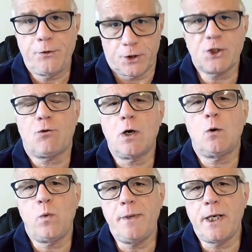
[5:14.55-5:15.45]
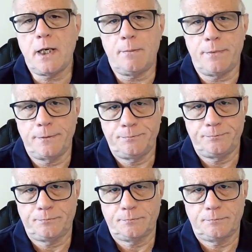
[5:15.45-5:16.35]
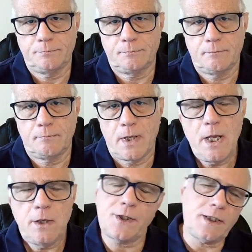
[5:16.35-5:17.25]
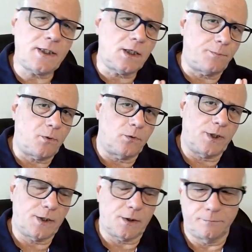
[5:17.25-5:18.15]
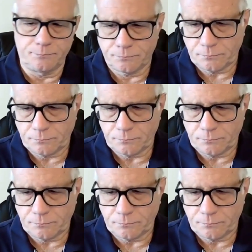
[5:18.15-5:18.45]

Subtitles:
the stronger we become. You see, this is the process.